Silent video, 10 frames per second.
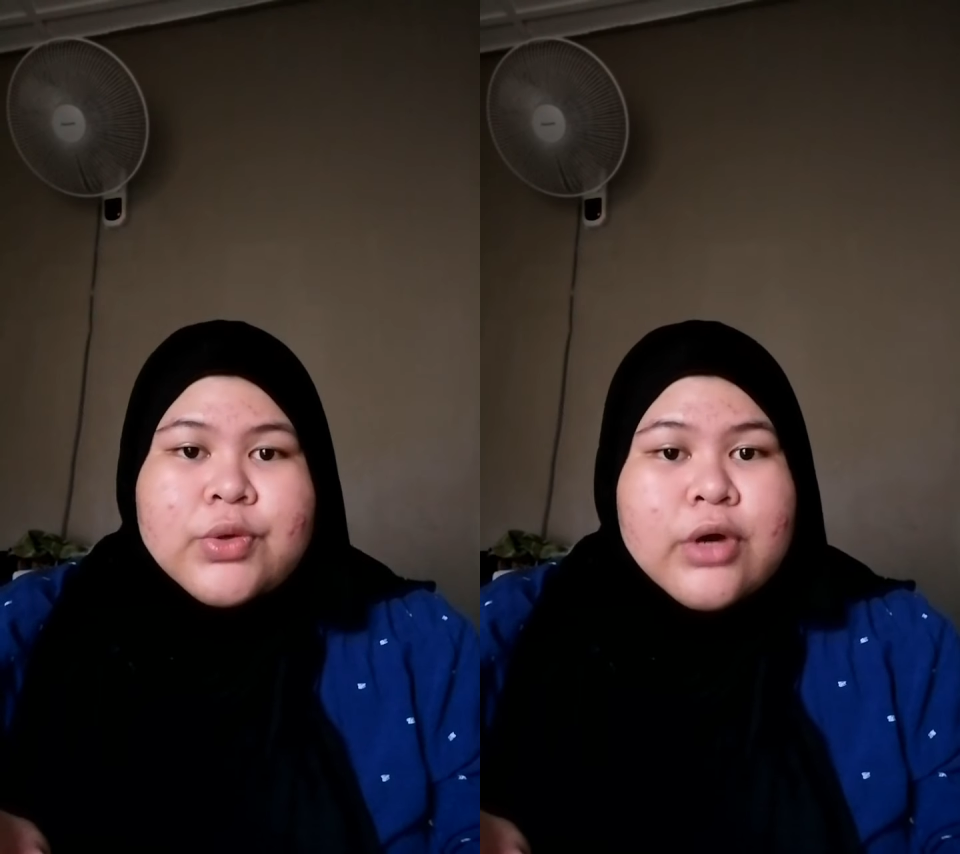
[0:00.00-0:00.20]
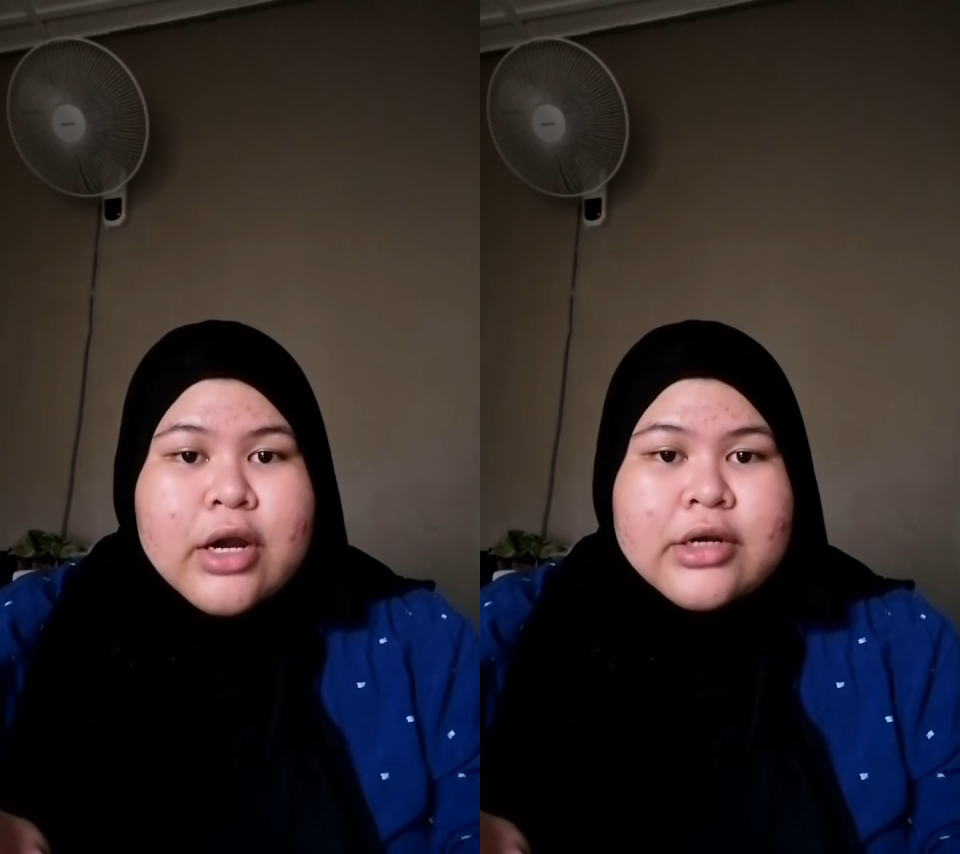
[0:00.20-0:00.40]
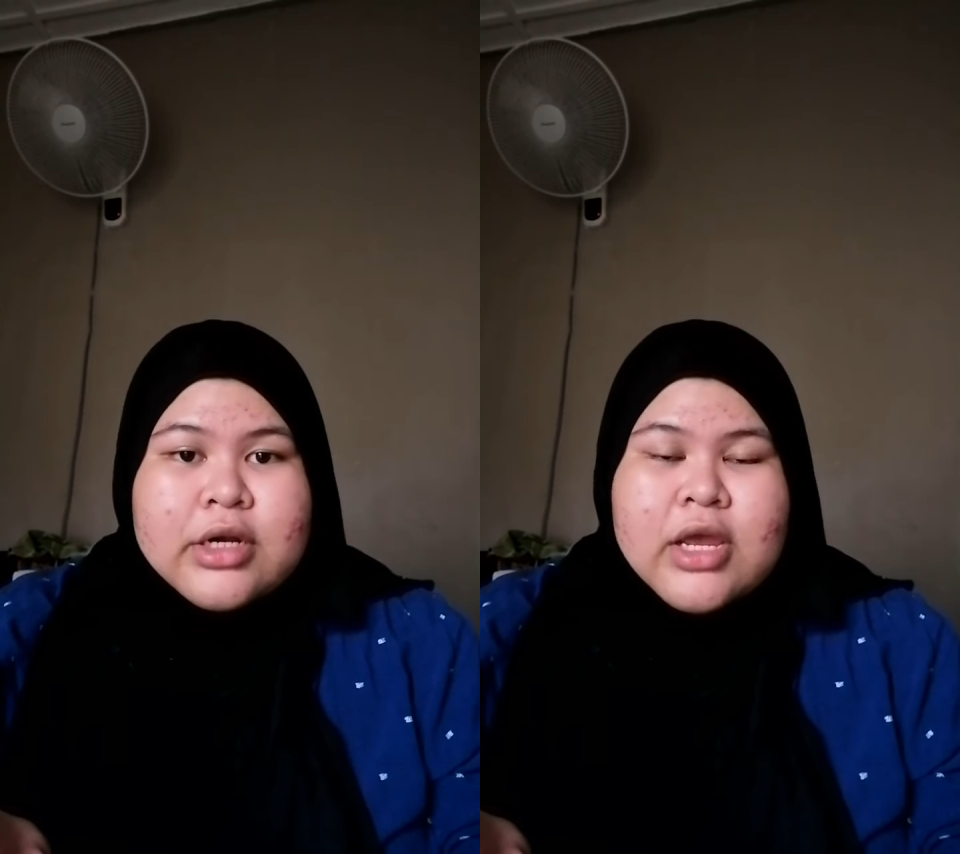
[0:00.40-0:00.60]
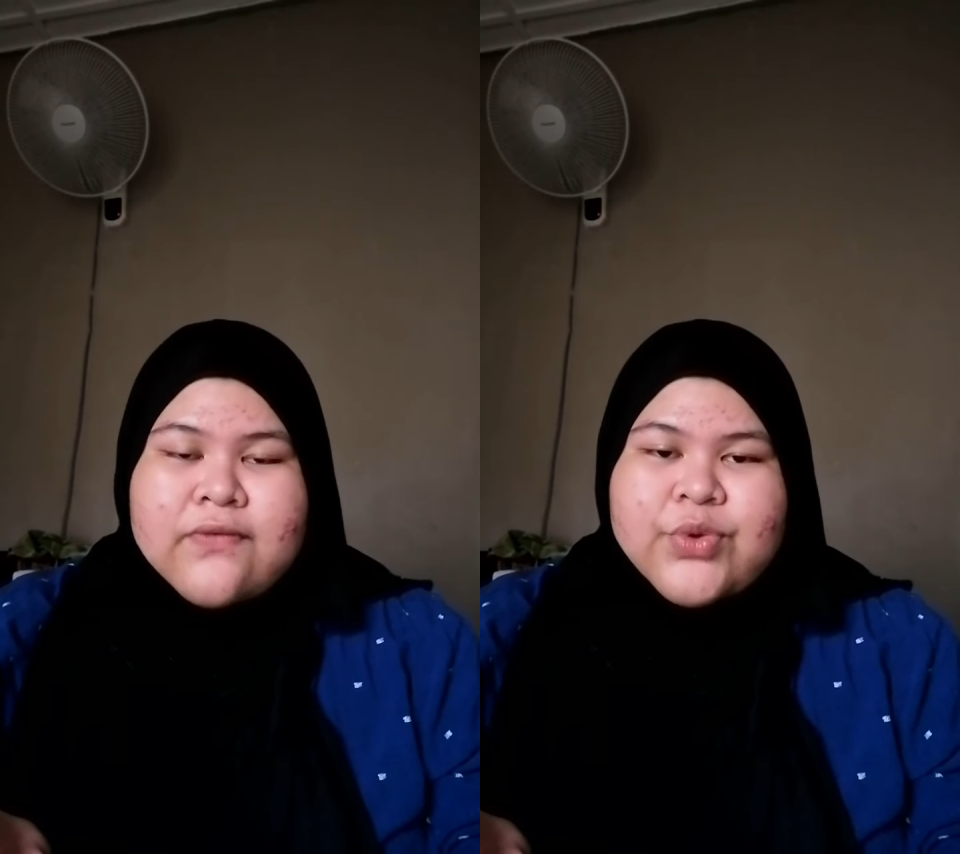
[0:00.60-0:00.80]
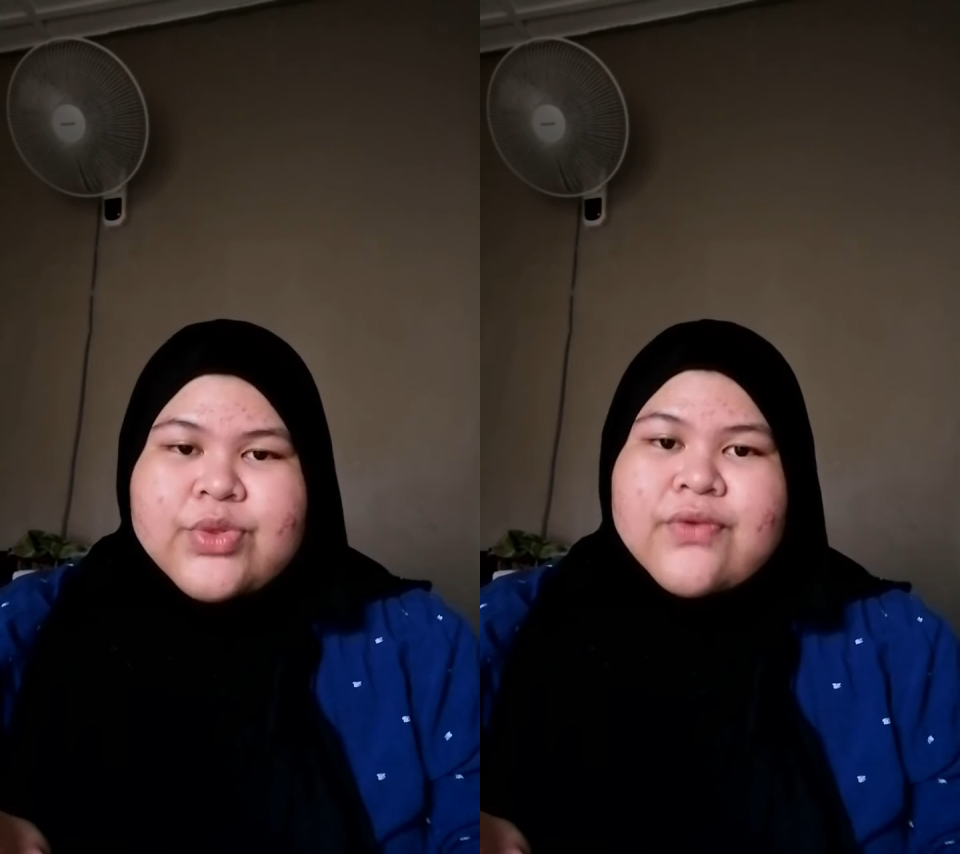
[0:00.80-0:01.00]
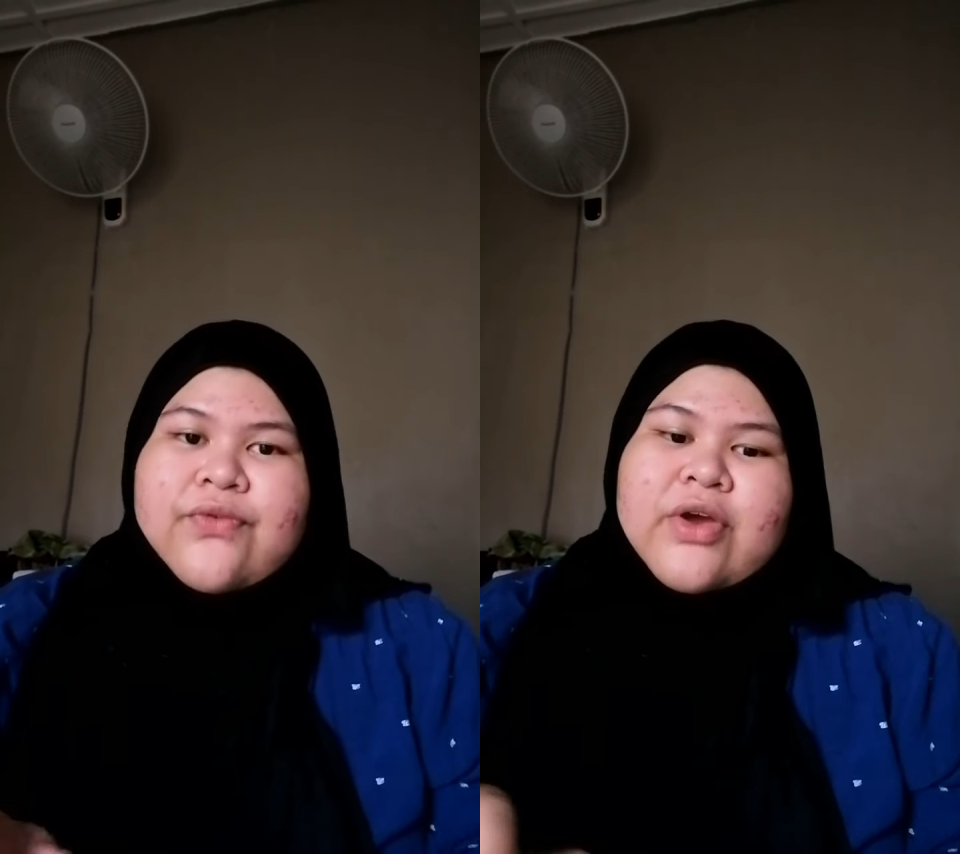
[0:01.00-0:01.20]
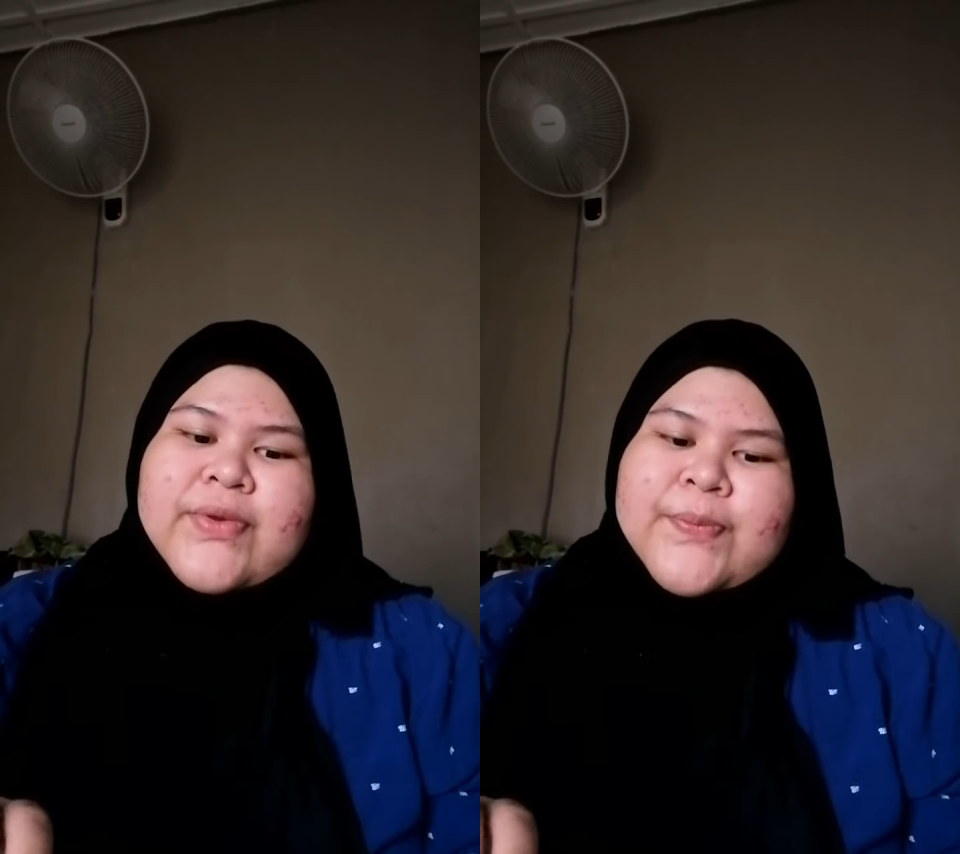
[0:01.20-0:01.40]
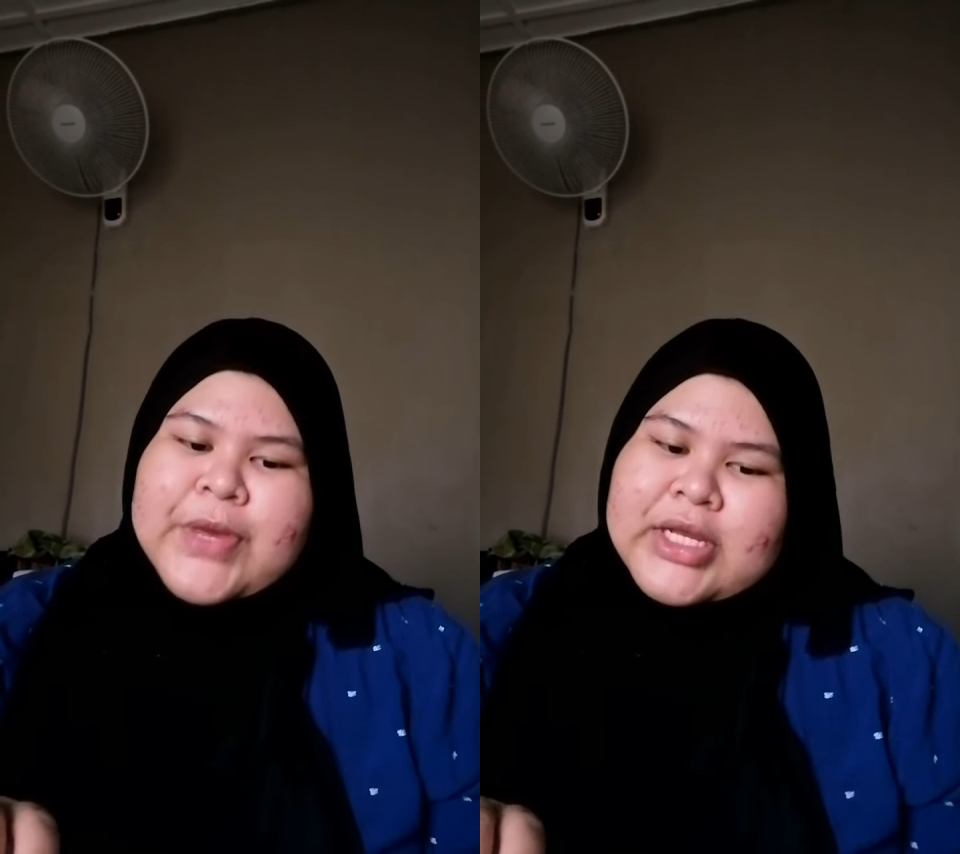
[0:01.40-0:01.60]
255
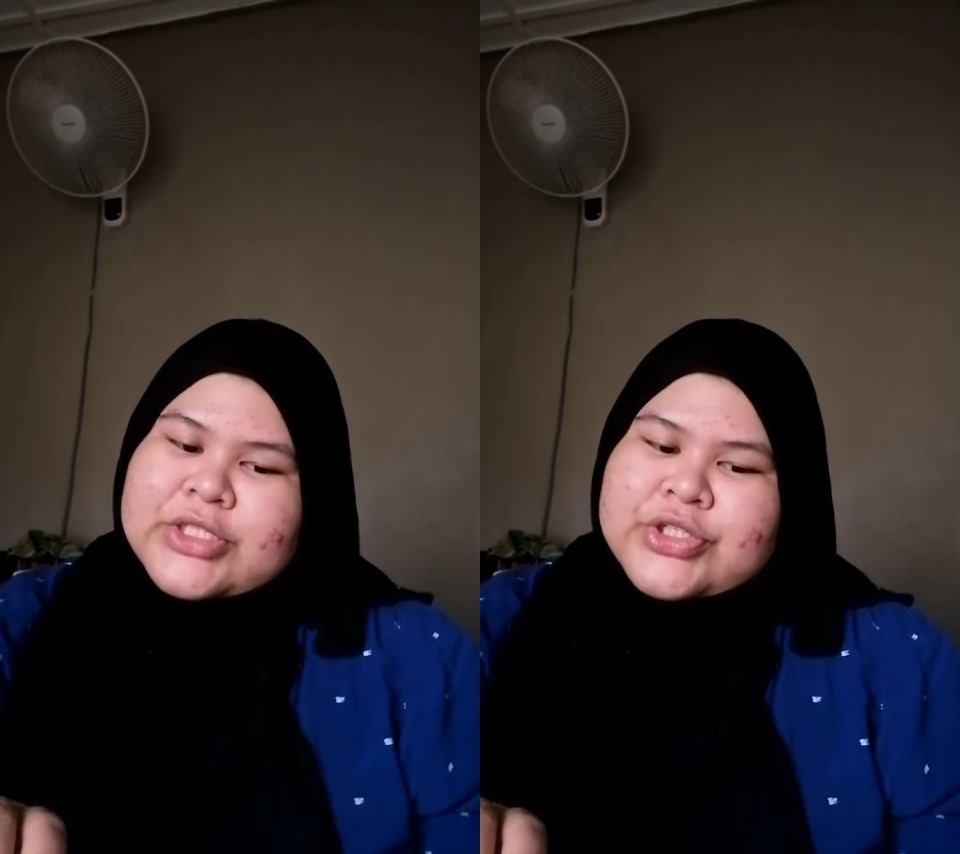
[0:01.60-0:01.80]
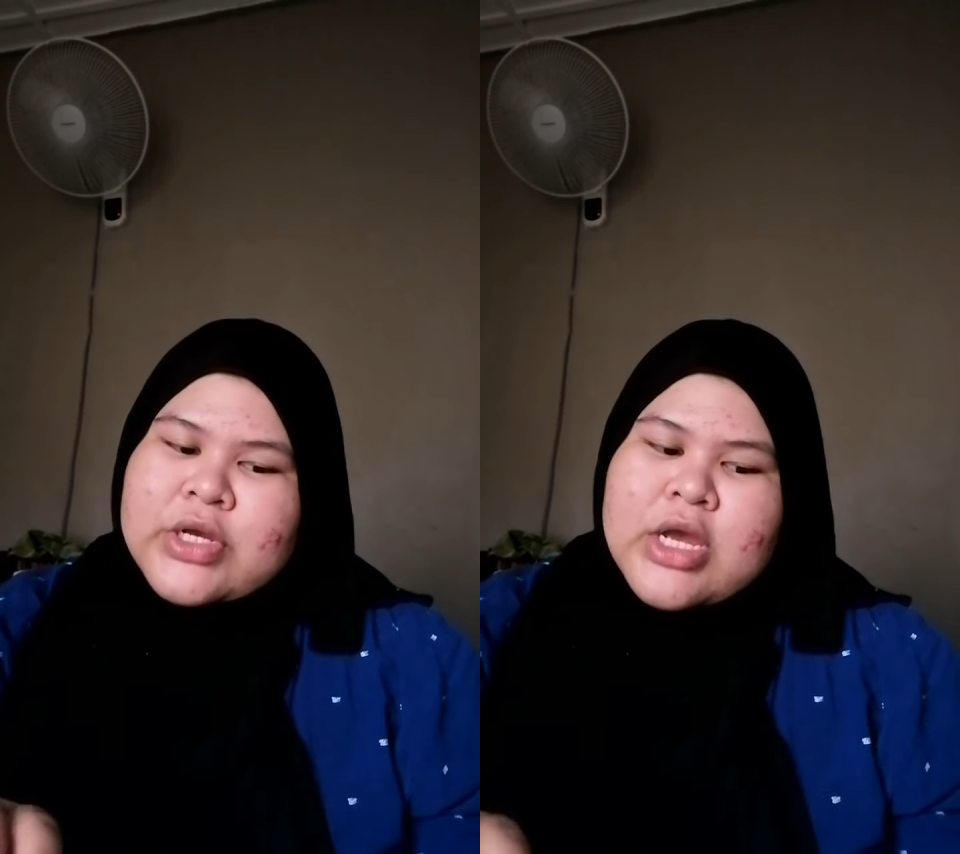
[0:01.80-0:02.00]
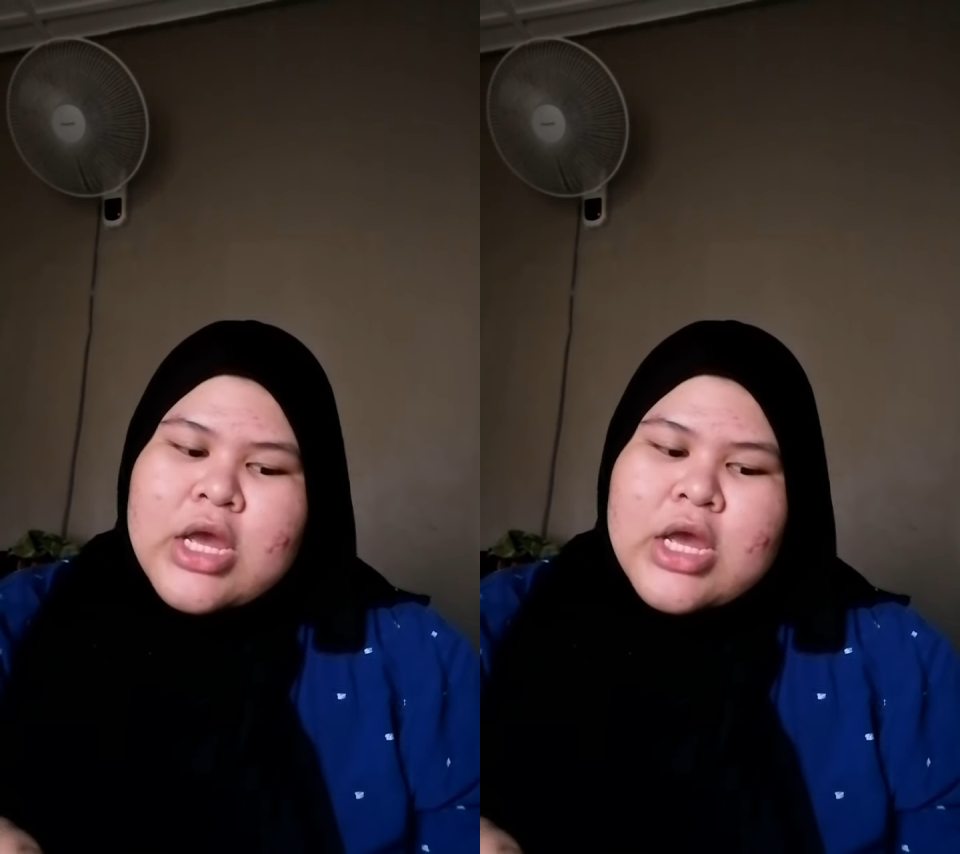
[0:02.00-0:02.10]
pages.